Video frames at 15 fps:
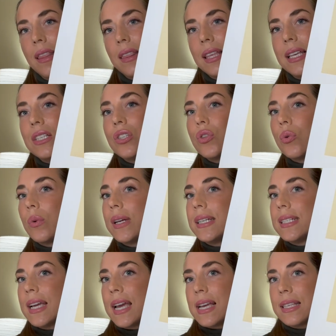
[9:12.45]
These 3
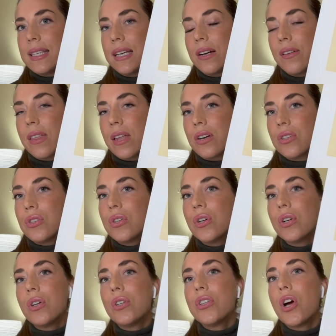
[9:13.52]
days here that are
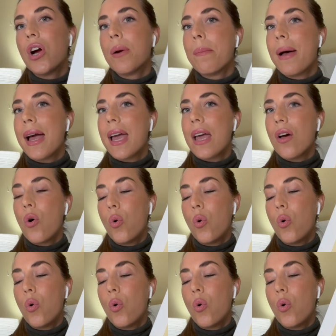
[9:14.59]
circled are my